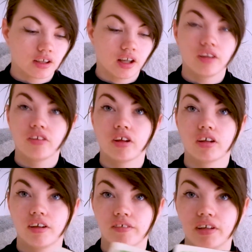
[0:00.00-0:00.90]
colours are
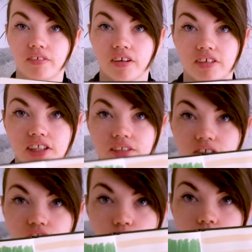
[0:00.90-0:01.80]
definitely very
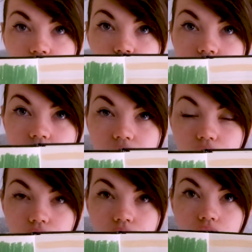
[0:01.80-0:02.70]
different to what I usually
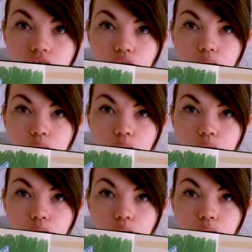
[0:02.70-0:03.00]
use,